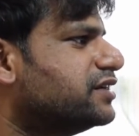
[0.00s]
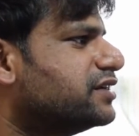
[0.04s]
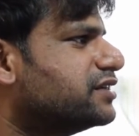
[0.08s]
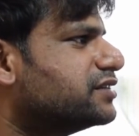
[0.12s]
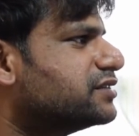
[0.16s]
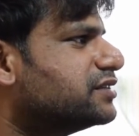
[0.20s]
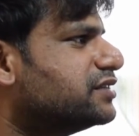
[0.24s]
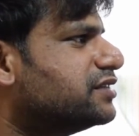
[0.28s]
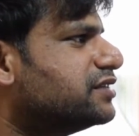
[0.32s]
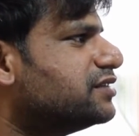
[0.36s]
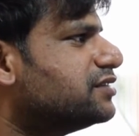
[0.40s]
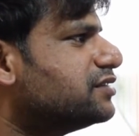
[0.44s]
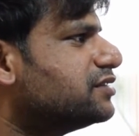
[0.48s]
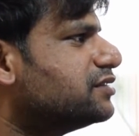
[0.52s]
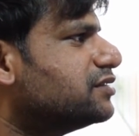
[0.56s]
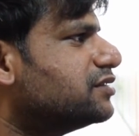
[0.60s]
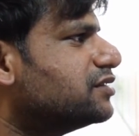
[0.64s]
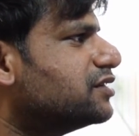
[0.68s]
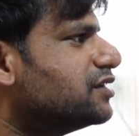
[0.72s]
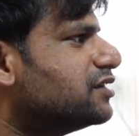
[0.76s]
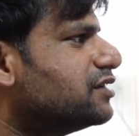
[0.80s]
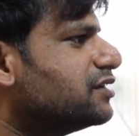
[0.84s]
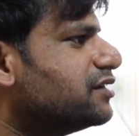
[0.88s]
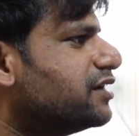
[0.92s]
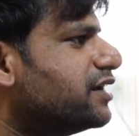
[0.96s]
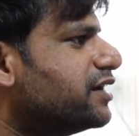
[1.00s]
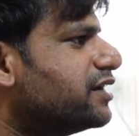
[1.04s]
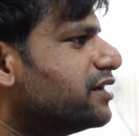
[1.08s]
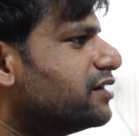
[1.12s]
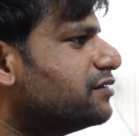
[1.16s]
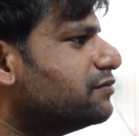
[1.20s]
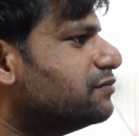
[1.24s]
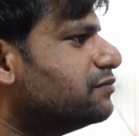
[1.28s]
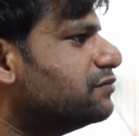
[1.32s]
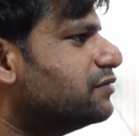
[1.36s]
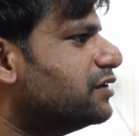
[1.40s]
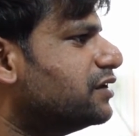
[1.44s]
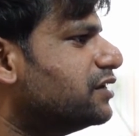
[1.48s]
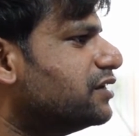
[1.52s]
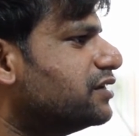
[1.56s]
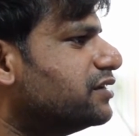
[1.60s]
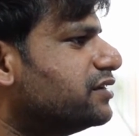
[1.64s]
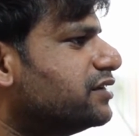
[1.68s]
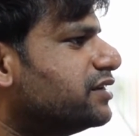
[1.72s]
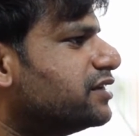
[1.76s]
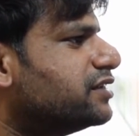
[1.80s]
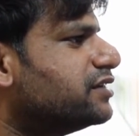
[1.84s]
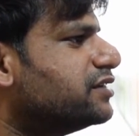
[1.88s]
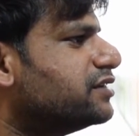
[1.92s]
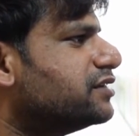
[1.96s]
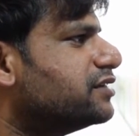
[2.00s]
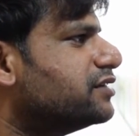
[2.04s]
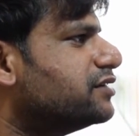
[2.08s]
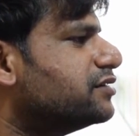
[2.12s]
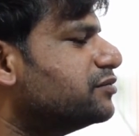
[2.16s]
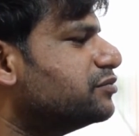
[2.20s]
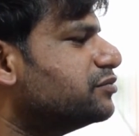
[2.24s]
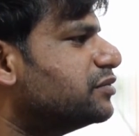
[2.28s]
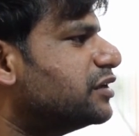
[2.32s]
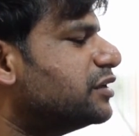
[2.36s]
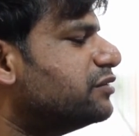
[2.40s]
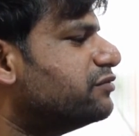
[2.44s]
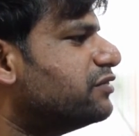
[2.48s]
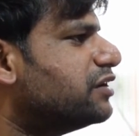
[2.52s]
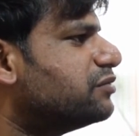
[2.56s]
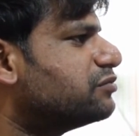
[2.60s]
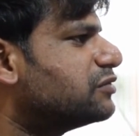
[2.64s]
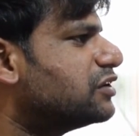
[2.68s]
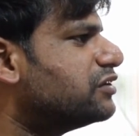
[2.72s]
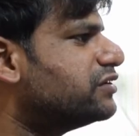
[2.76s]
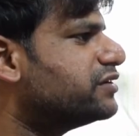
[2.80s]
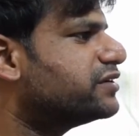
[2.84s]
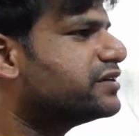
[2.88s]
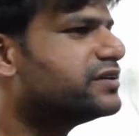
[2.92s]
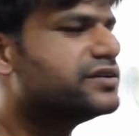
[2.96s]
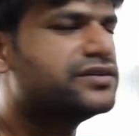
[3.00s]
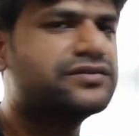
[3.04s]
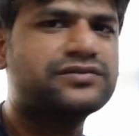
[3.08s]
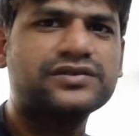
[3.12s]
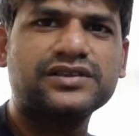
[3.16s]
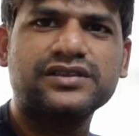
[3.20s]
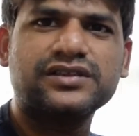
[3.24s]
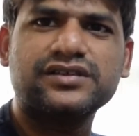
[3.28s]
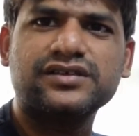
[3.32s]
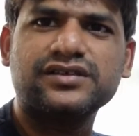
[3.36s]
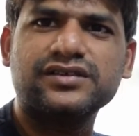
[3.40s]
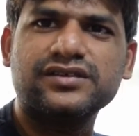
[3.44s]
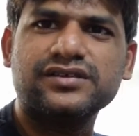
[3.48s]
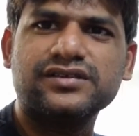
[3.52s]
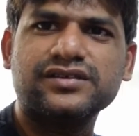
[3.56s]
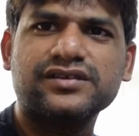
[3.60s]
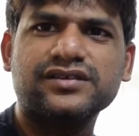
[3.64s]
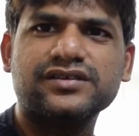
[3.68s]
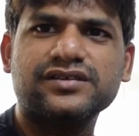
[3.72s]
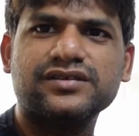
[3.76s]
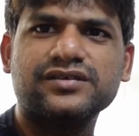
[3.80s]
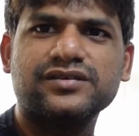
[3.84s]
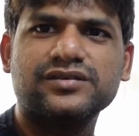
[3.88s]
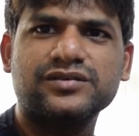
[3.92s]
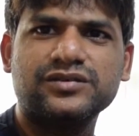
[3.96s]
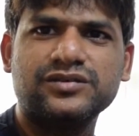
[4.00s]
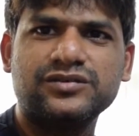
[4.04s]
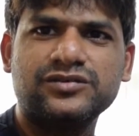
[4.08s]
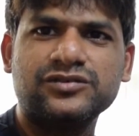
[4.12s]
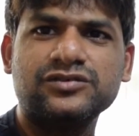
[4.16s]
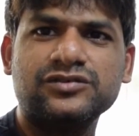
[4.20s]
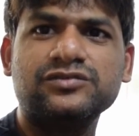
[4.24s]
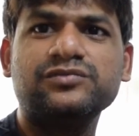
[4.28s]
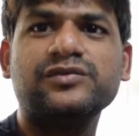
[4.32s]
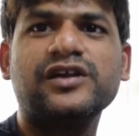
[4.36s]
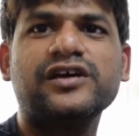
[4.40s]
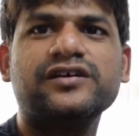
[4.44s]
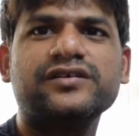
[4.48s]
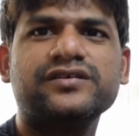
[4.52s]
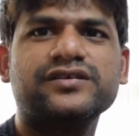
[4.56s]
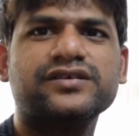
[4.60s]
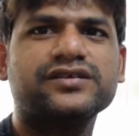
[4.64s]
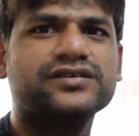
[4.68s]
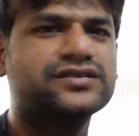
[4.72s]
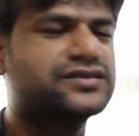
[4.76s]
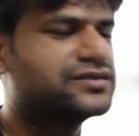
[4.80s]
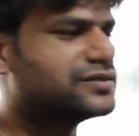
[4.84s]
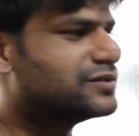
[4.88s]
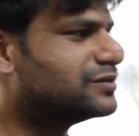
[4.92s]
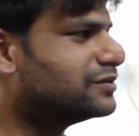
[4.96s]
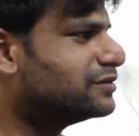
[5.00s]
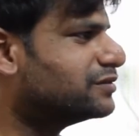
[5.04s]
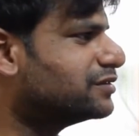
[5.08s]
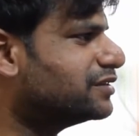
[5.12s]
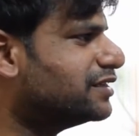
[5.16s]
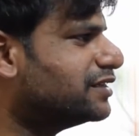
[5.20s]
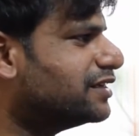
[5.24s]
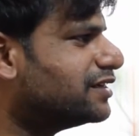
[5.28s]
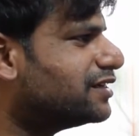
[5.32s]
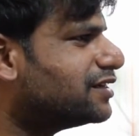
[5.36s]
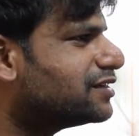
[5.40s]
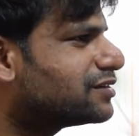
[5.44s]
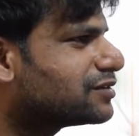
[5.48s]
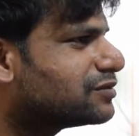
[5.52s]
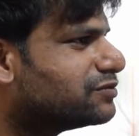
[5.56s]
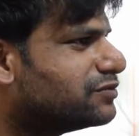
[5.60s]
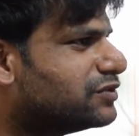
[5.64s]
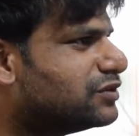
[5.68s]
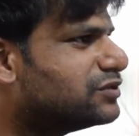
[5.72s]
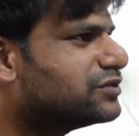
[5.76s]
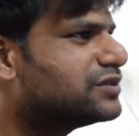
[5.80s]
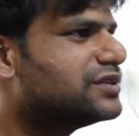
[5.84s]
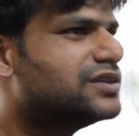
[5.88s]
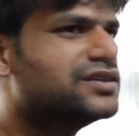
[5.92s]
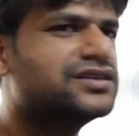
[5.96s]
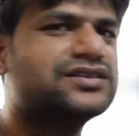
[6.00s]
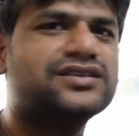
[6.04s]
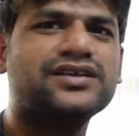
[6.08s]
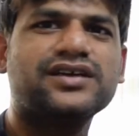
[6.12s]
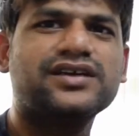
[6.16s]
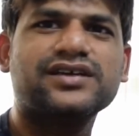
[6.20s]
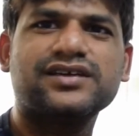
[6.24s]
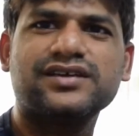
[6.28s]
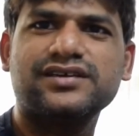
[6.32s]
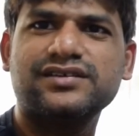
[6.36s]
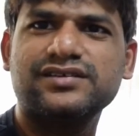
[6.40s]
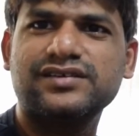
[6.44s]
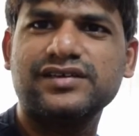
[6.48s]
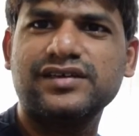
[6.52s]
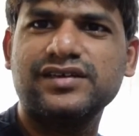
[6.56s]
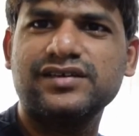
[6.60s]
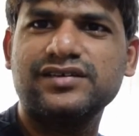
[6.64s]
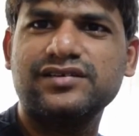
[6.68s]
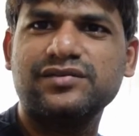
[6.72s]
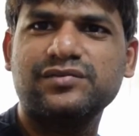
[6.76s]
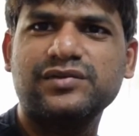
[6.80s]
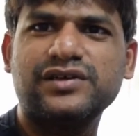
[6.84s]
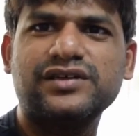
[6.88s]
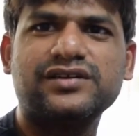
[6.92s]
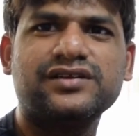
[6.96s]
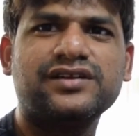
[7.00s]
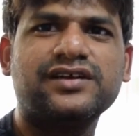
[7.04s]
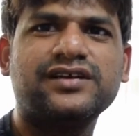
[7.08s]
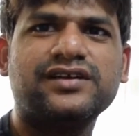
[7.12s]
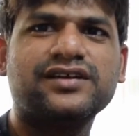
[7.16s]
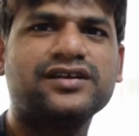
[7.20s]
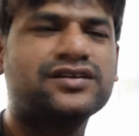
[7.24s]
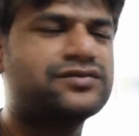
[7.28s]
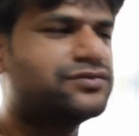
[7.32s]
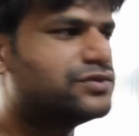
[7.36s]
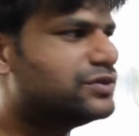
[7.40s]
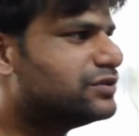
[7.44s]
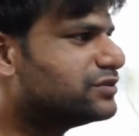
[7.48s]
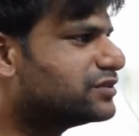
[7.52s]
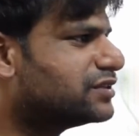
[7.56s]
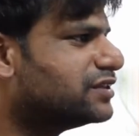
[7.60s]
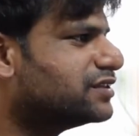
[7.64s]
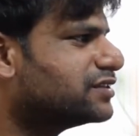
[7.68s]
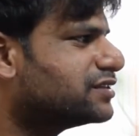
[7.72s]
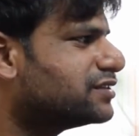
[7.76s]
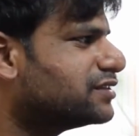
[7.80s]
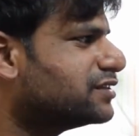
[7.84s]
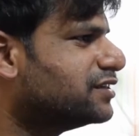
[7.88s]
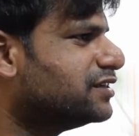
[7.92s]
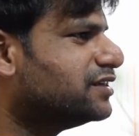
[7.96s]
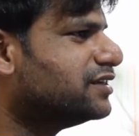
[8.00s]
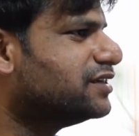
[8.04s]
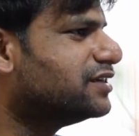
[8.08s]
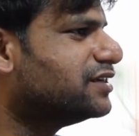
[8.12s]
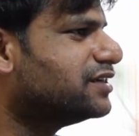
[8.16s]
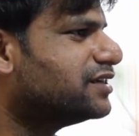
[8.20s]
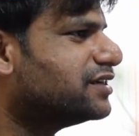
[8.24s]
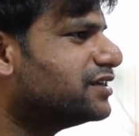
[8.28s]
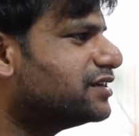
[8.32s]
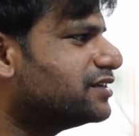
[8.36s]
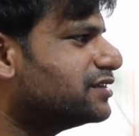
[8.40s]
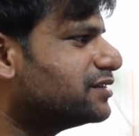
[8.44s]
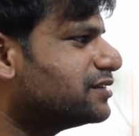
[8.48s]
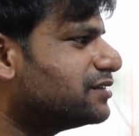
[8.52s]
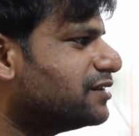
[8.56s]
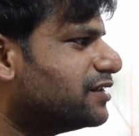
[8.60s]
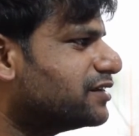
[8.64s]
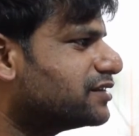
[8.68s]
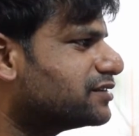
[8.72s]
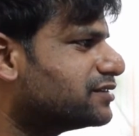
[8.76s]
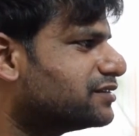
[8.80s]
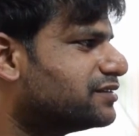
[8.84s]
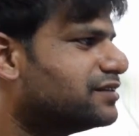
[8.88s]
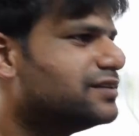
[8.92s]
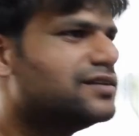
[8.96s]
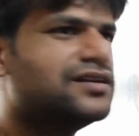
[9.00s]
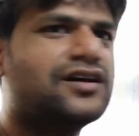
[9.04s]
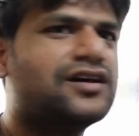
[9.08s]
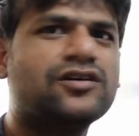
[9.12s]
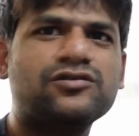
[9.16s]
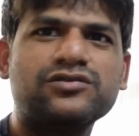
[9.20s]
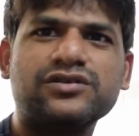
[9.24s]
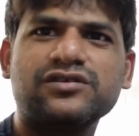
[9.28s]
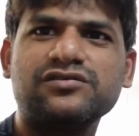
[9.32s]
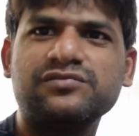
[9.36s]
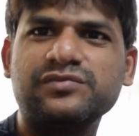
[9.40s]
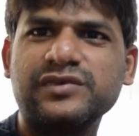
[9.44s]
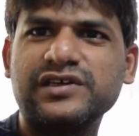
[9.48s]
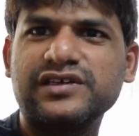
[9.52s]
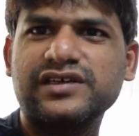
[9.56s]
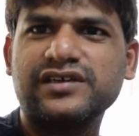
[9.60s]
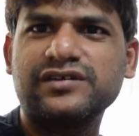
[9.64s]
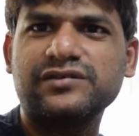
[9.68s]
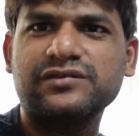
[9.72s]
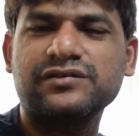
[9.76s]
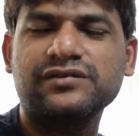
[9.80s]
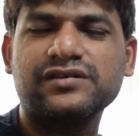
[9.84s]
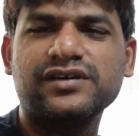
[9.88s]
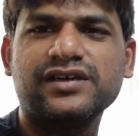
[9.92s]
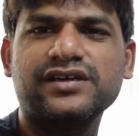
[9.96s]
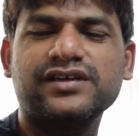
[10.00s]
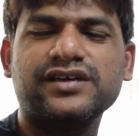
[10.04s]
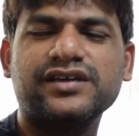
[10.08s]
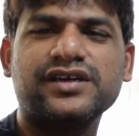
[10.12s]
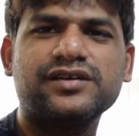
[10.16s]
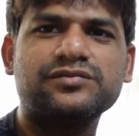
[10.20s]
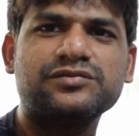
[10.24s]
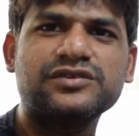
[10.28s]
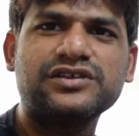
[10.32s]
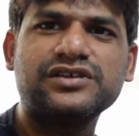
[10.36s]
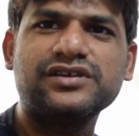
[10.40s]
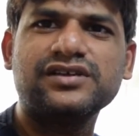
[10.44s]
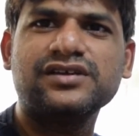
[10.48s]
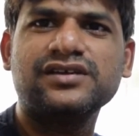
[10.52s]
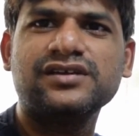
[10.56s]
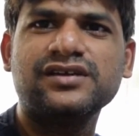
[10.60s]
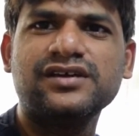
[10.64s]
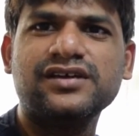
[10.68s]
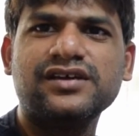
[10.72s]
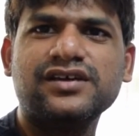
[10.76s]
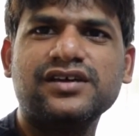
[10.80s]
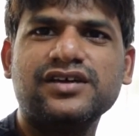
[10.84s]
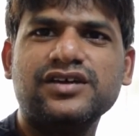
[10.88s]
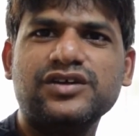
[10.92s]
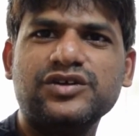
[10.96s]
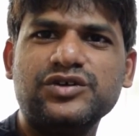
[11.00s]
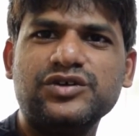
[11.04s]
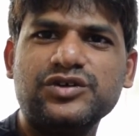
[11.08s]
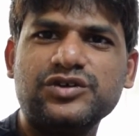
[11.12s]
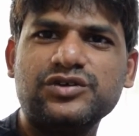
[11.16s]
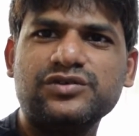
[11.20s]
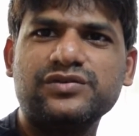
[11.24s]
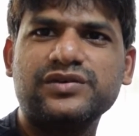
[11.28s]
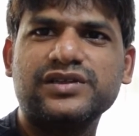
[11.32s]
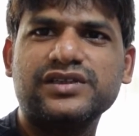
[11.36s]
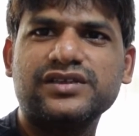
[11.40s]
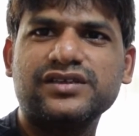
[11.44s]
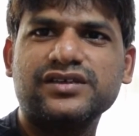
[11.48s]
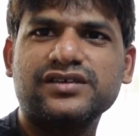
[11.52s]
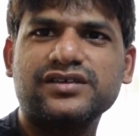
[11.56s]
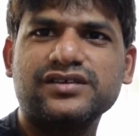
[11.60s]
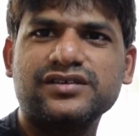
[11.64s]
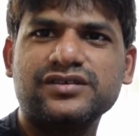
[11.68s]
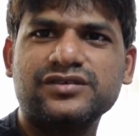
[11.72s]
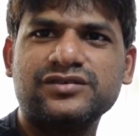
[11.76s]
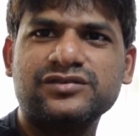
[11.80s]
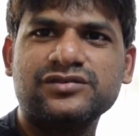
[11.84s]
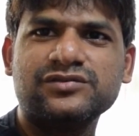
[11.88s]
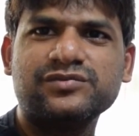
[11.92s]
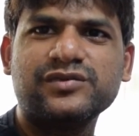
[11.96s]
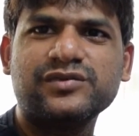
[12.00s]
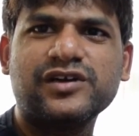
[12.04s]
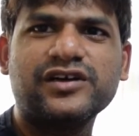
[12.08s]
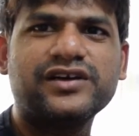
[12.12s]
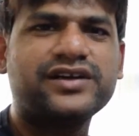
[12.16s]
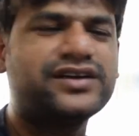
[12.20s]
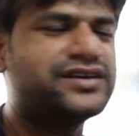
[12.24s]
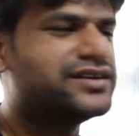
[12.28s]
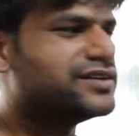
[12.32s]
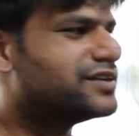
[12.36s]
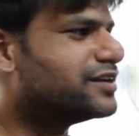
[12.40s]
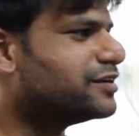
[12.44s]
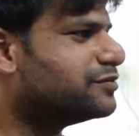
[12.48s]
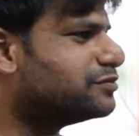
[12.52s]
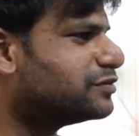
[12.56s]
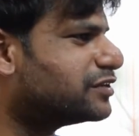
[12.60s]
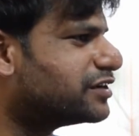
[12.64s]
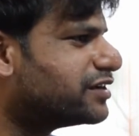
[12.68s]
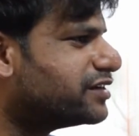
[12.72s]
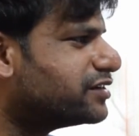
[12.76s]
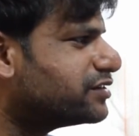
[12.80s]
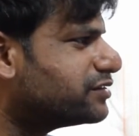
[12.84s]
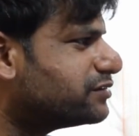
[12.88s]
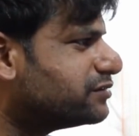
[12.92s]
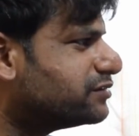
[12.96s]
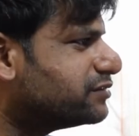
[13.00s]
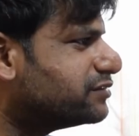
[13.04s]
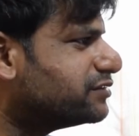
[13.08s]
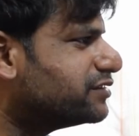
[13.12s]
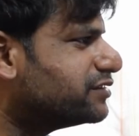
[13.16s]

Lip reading: Since I have done my web content with Joomla, so there are few things I can change, but there are few things it is like still out of my control, and I'm still new with Joomla, and I'm trying to